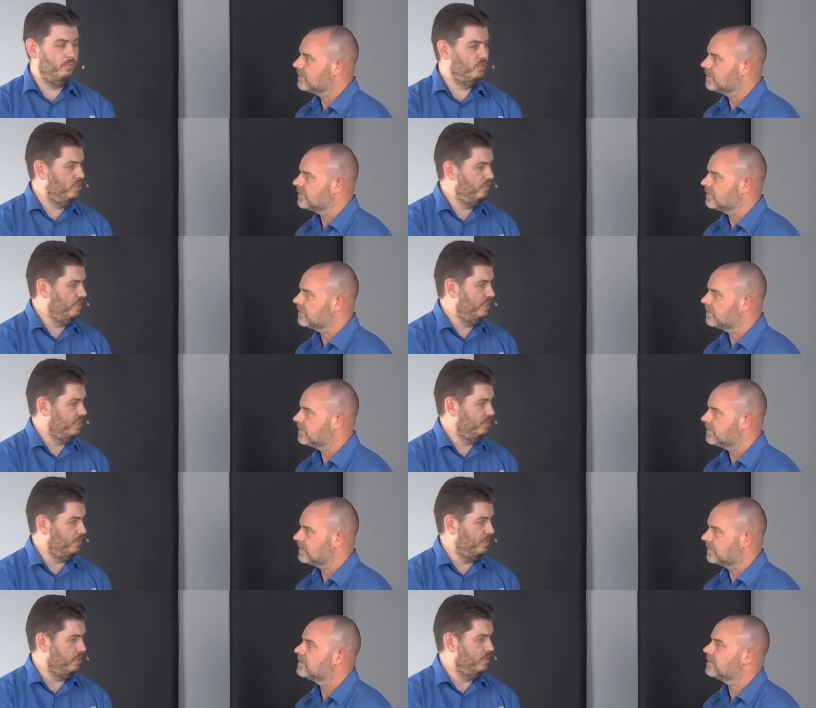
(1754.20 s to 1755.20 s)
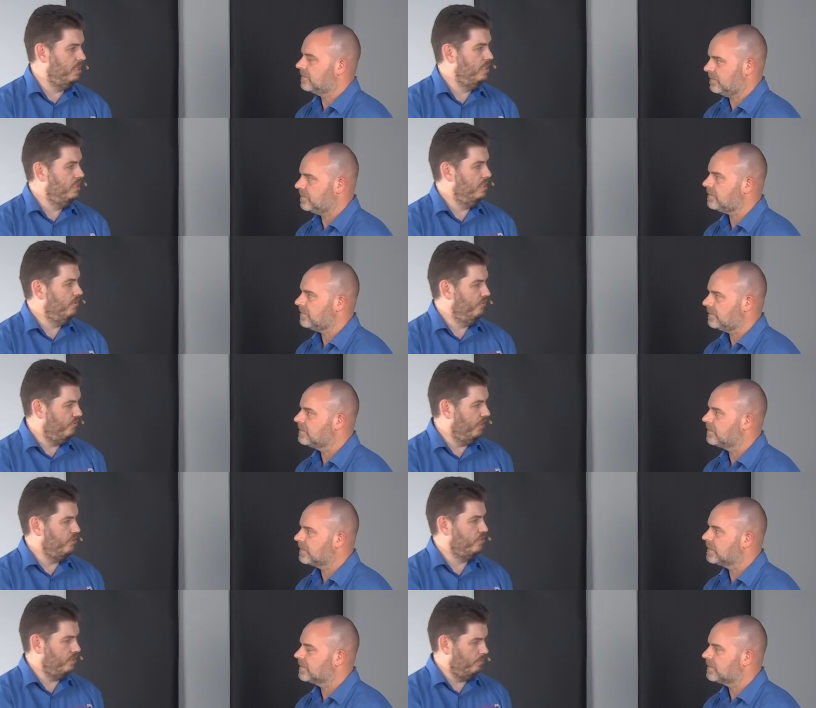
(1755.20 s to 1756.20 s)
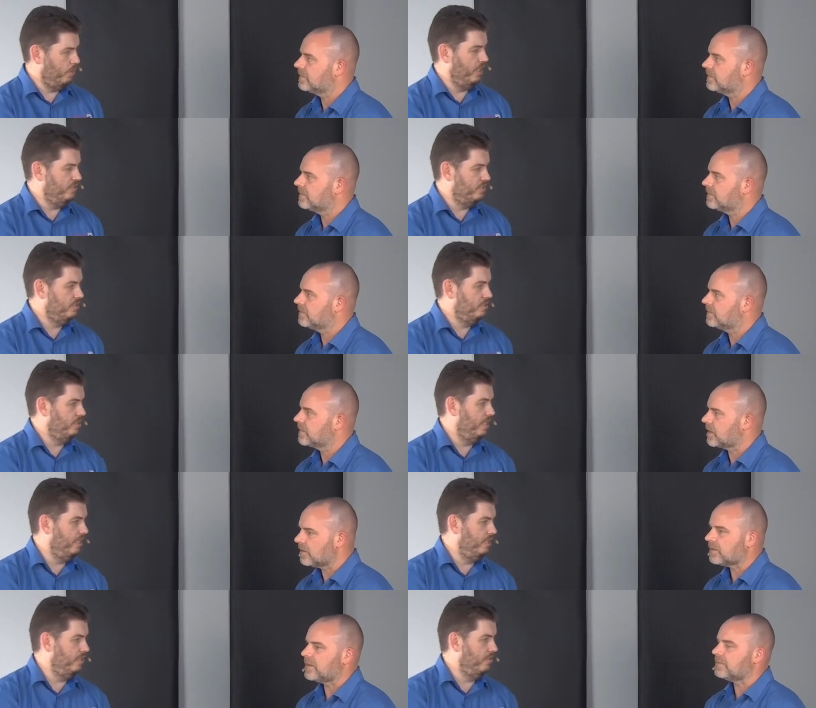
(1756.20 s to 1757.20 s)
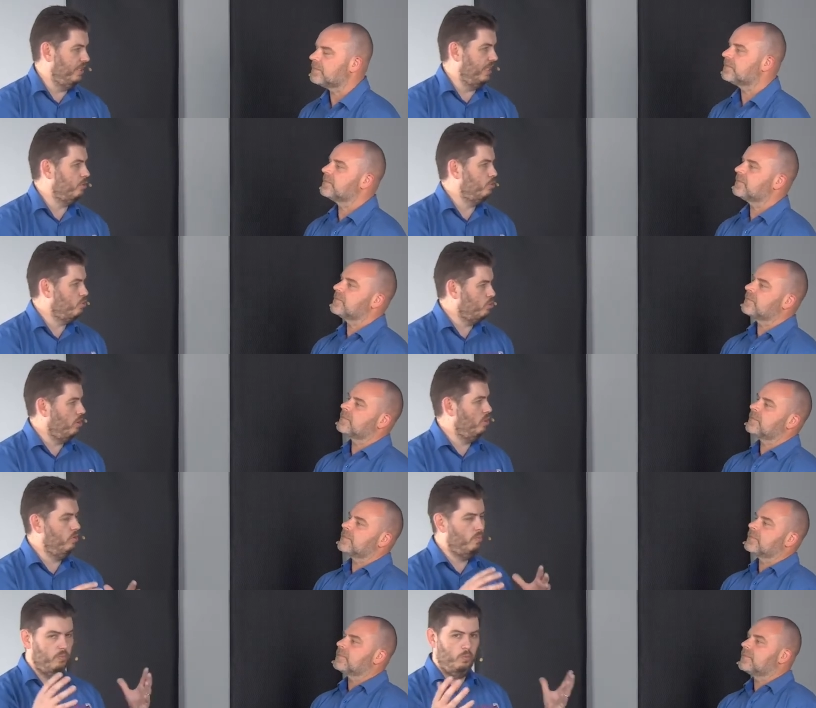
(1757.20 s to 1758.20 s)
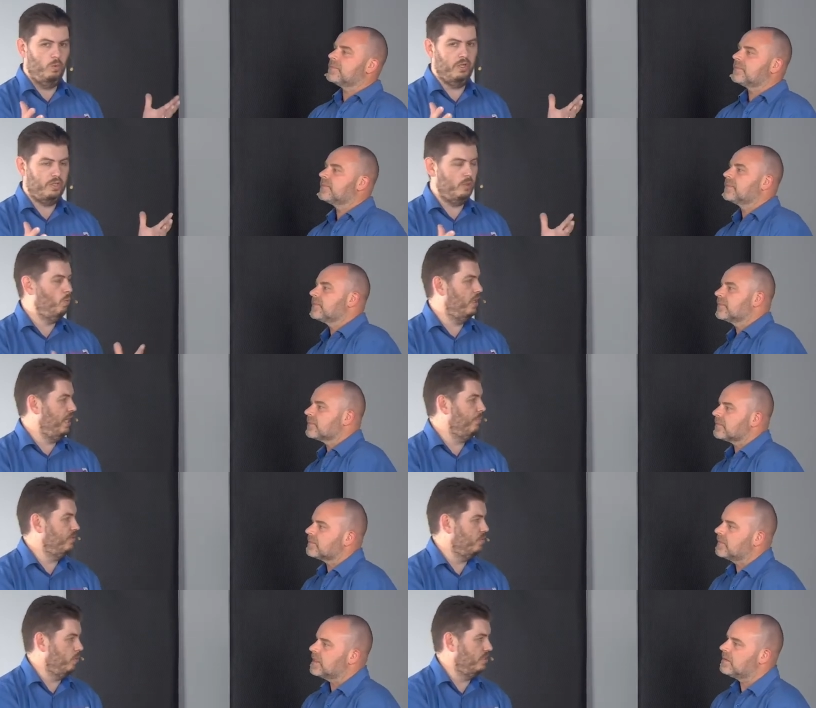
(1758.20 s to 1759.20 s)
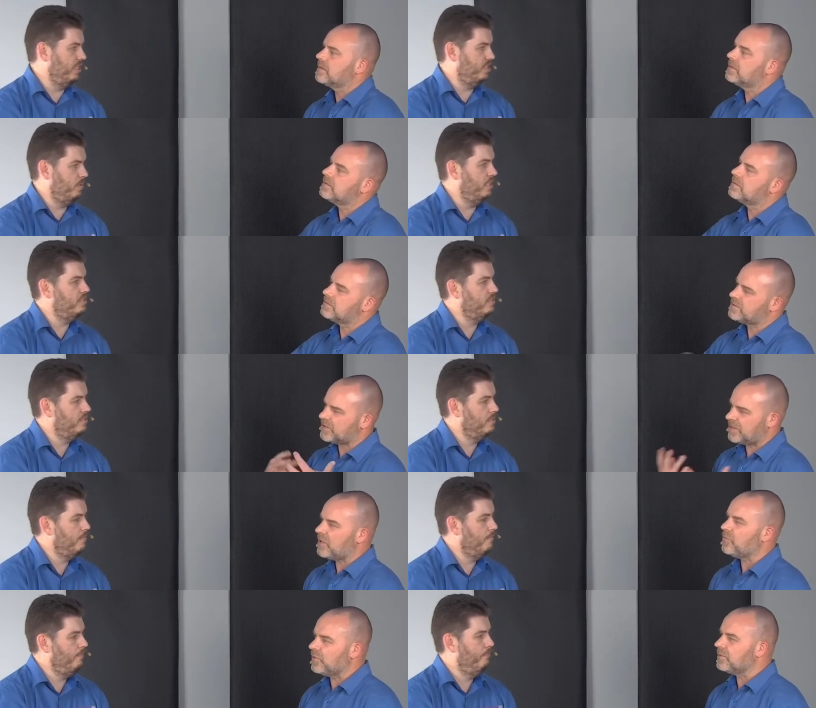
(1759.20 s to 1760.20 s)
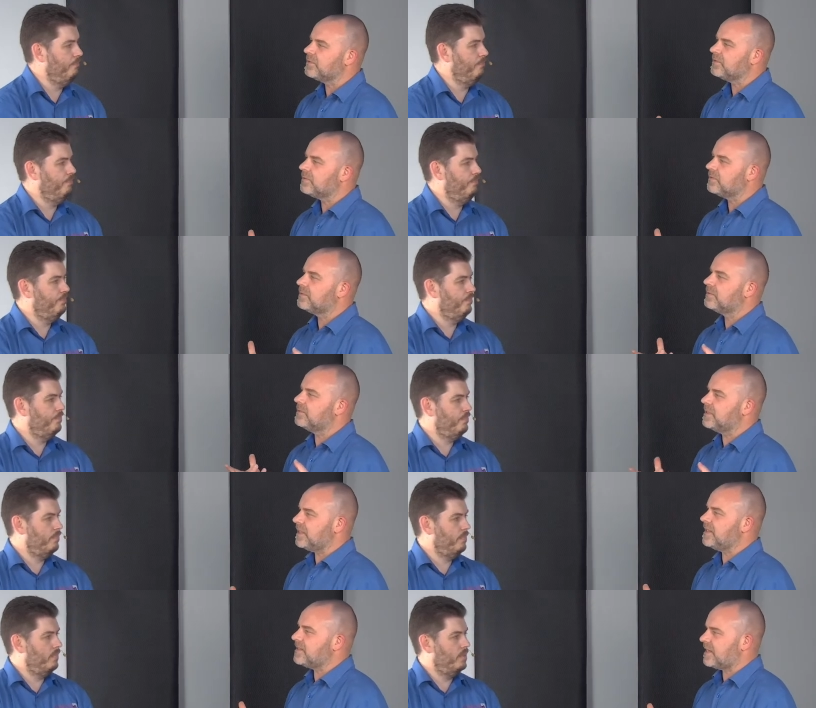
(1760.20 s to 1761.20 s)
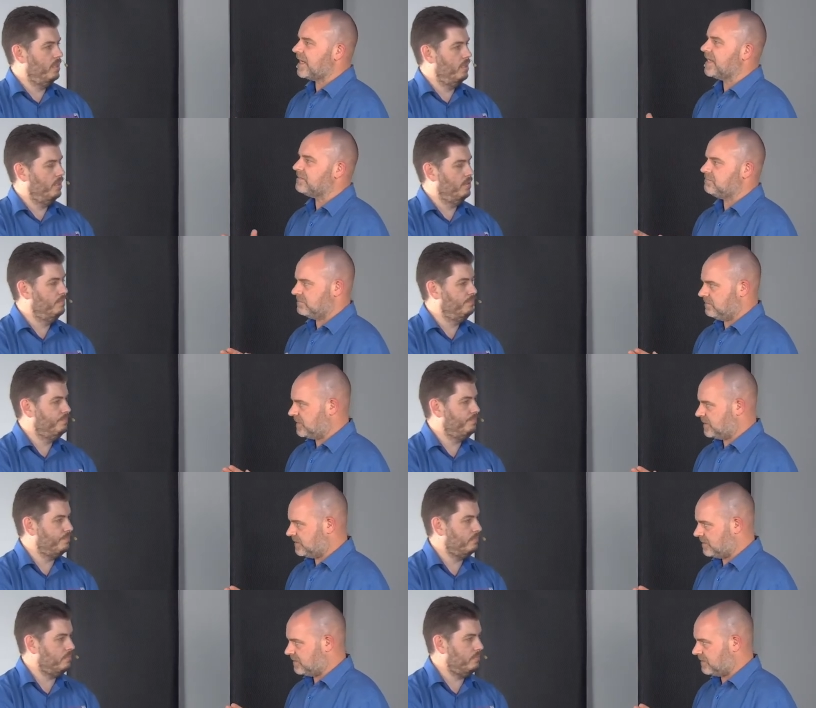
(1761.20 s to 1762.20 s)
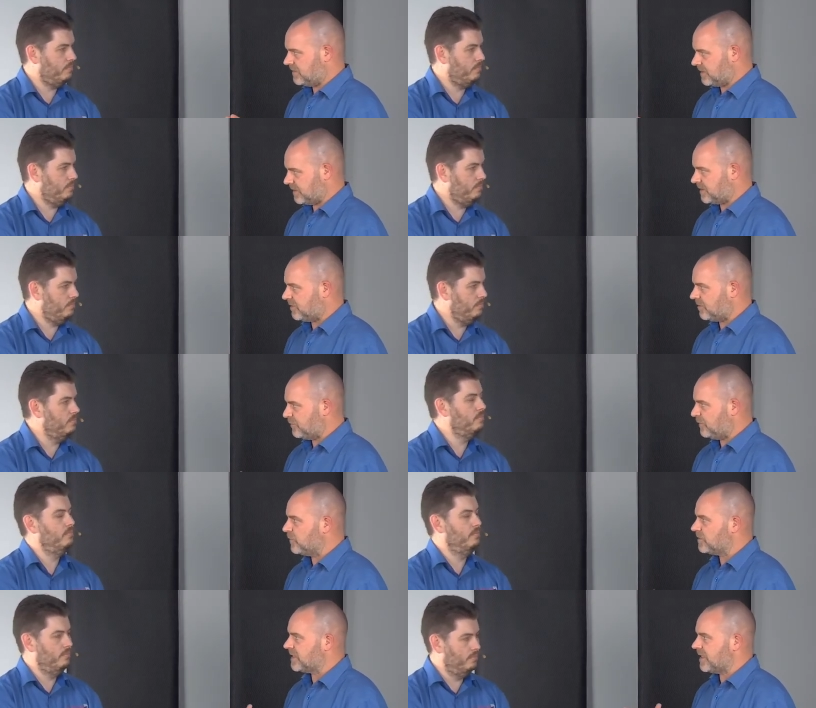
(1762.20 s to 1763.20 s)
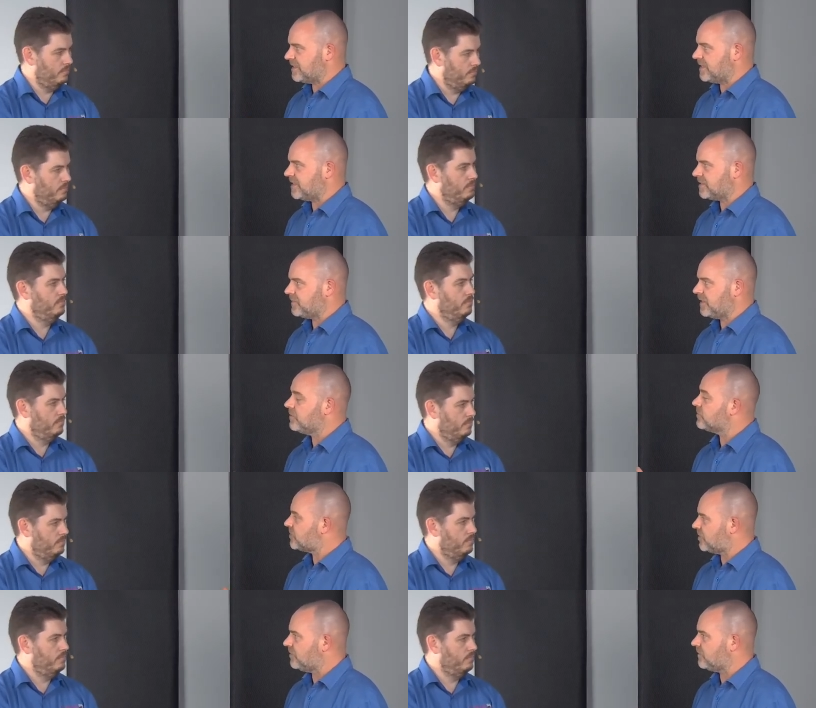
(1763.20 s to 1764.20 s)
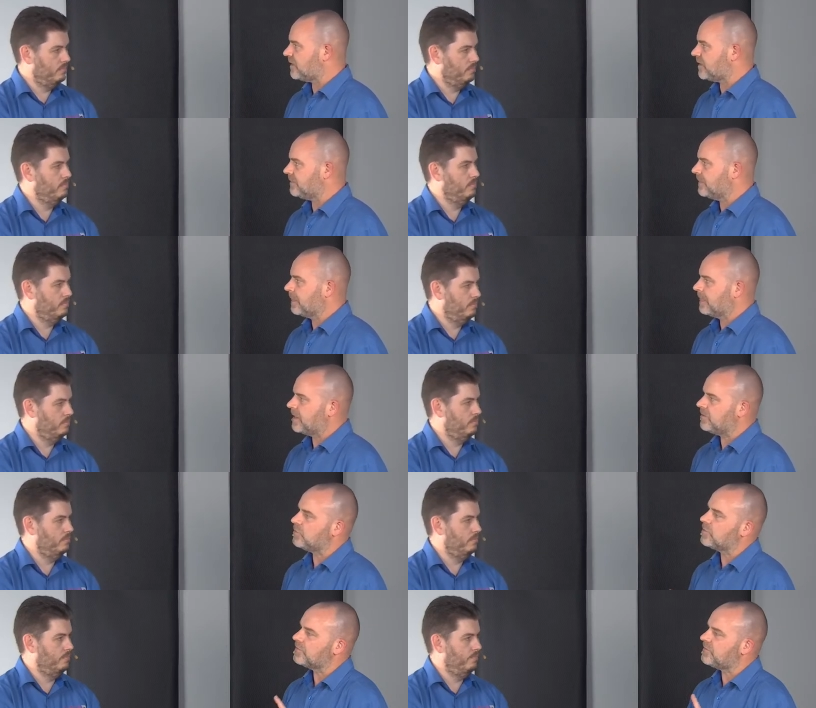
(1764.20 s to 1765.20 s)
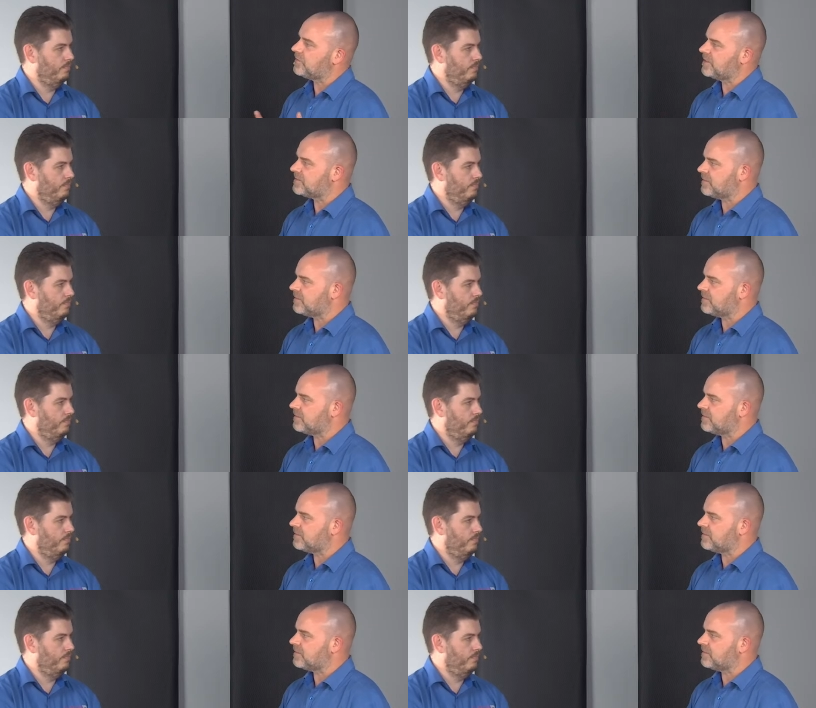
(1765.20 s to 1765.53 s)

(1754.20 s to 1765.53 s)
Speaker 1: server DSP, mm -hmm. those are the brains. They okay. they control what, what happens and what takes place. So they
Speaker 2: will need a Tesira Forte DSP or server in order
Speaker 1: for these